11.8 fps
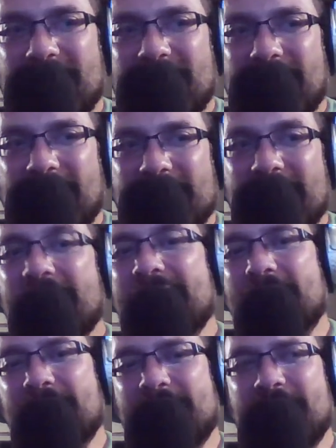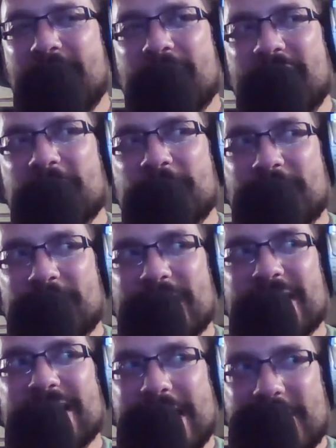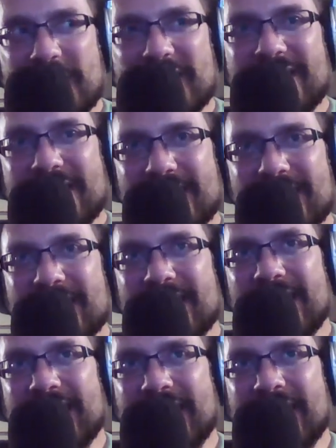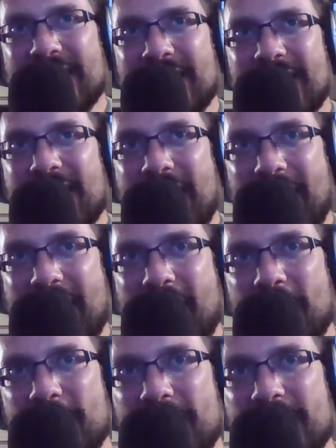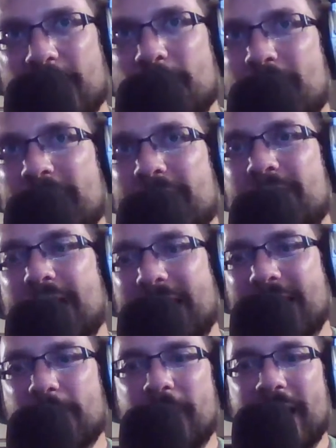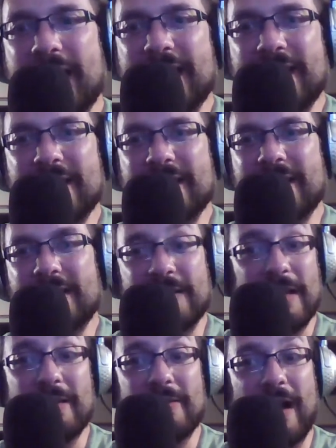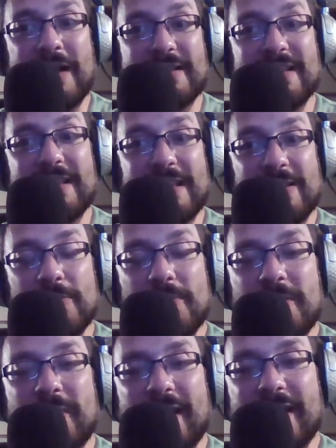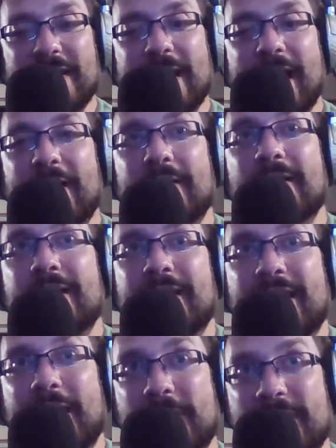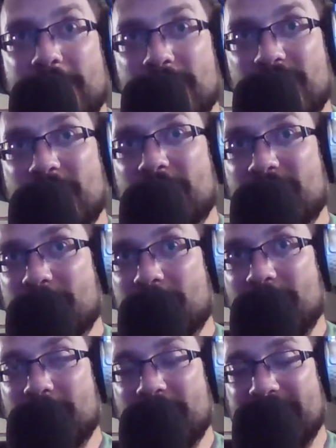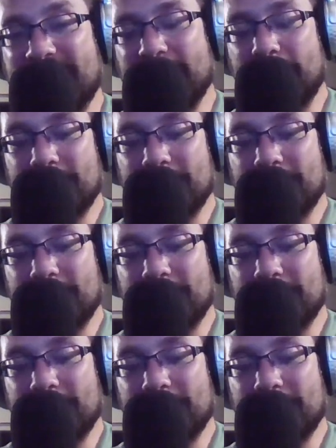and now that I think about it, I'd be really interested to see how much better I can make it, and honestly, that you could make it now that we know so much more than we did.